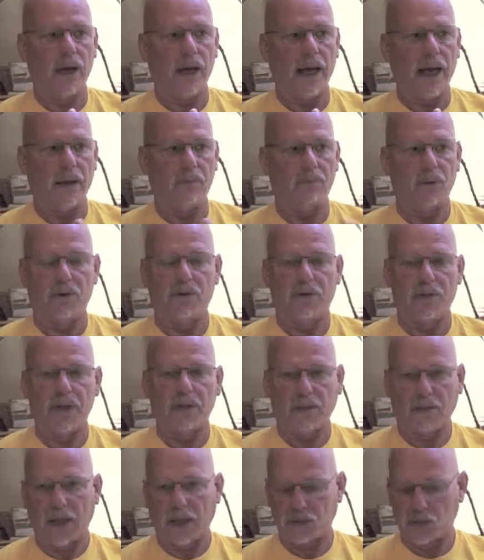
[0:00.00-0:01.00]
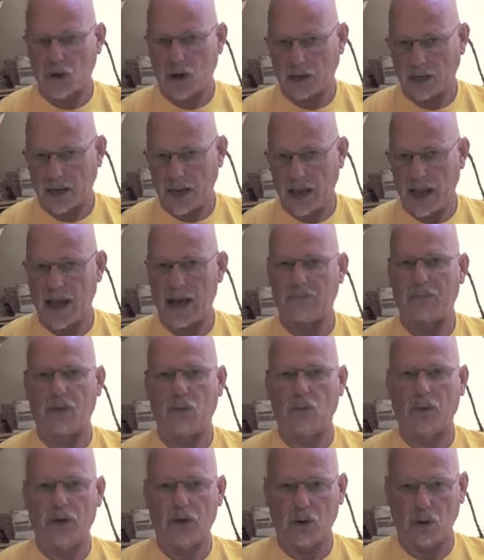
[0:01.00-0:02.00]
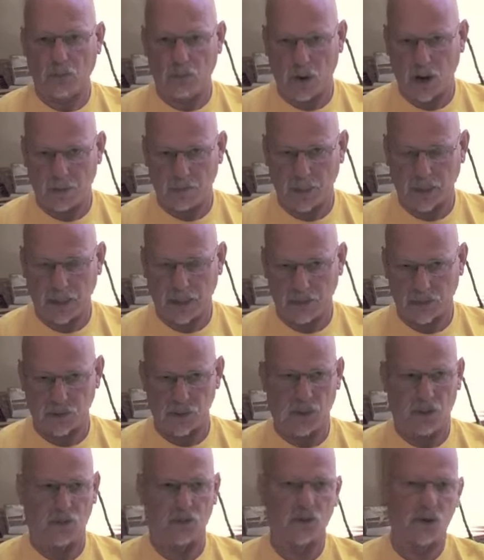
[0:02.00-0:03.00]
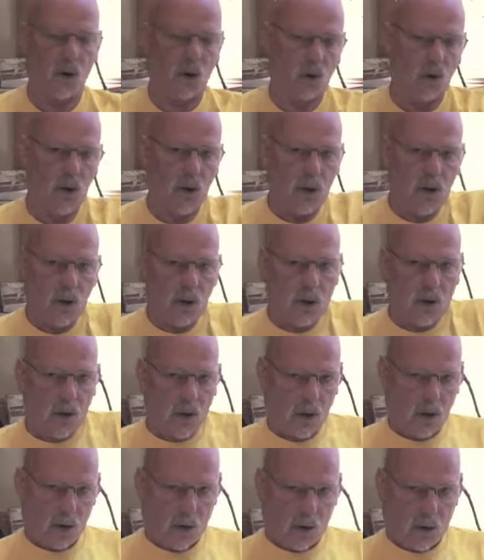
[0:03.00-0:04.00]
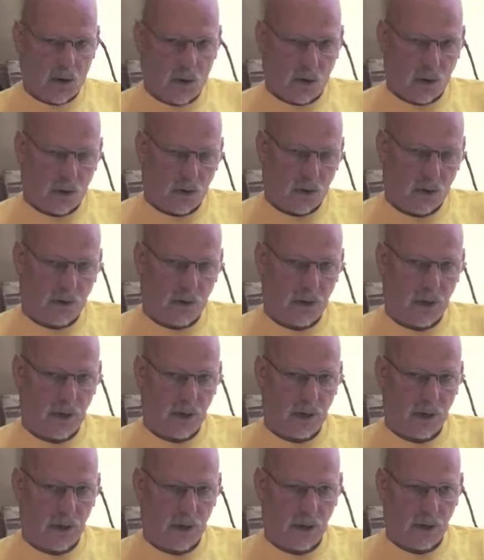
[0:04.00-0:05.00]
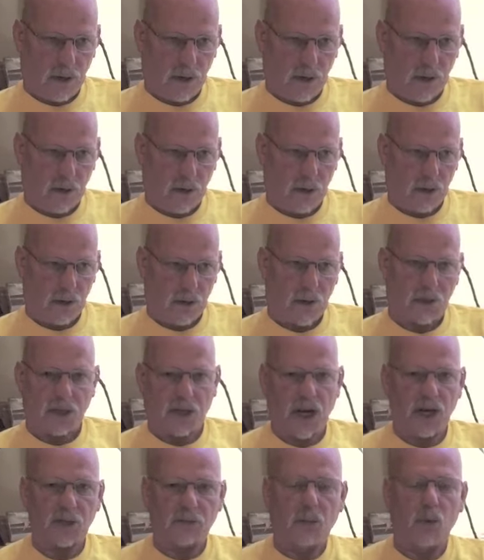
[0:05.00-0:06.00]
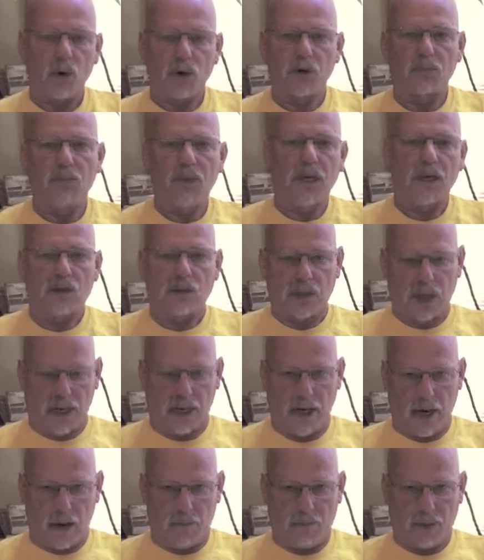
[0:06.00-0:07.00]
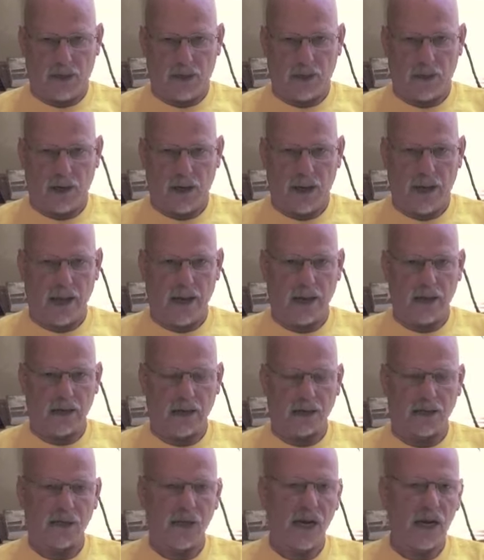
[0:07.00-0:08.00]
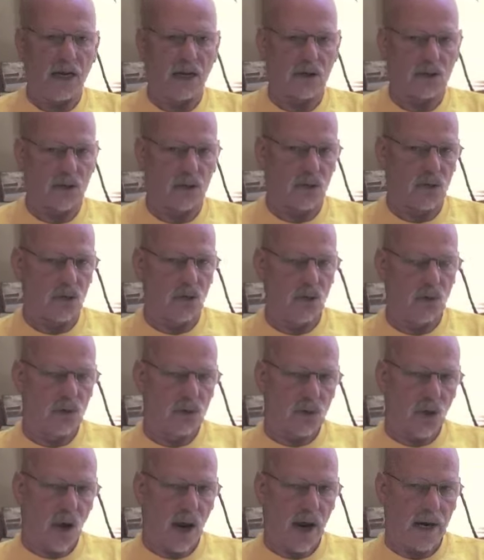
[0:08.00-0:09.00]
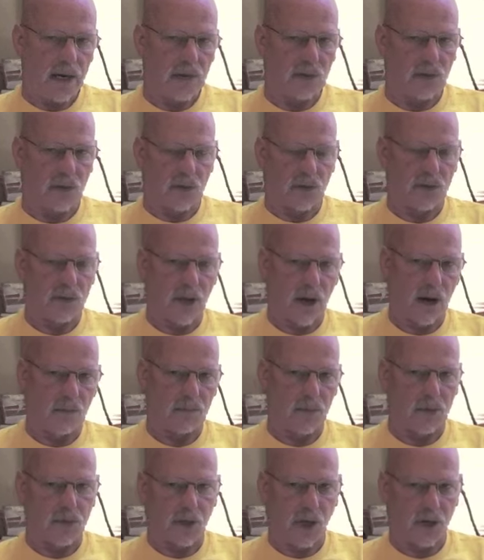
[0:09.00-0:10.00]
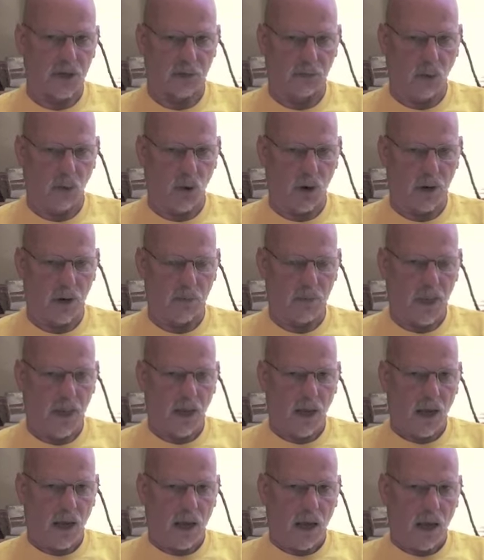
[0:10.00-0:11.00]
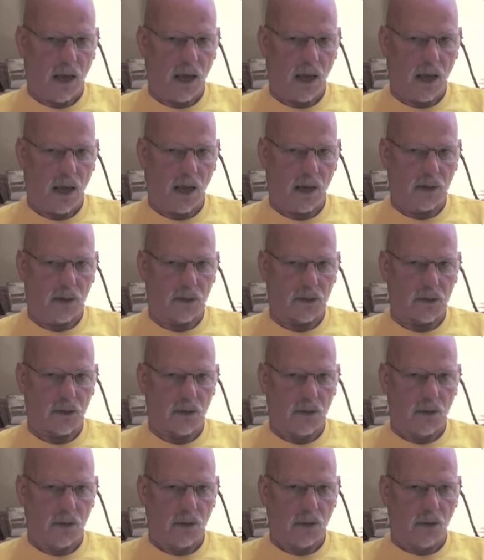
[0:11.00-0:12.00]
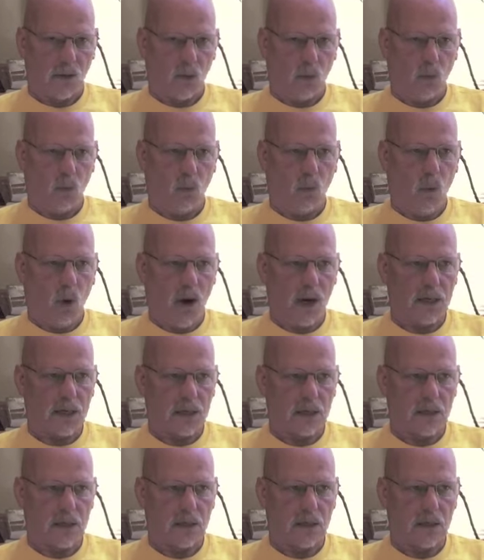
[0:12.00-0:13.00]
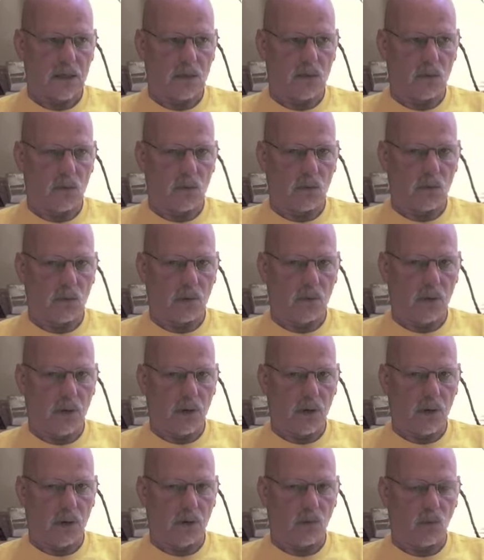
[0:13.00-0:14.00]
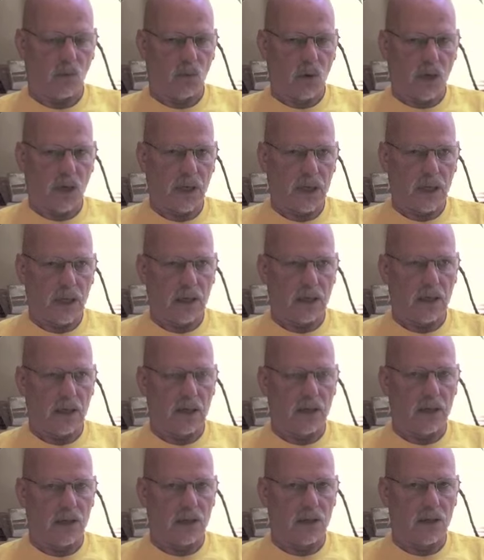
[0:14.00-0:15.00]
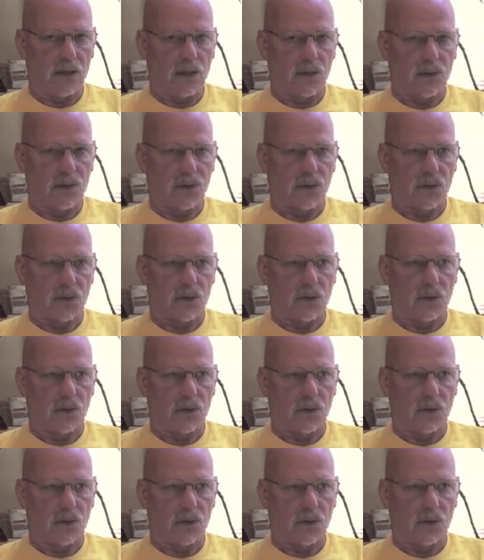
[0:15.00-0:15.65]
and think that that's not going to happen when Obama gets in. So the chessboard is being set up, and it takes two sides to set up the chessboard. And what really is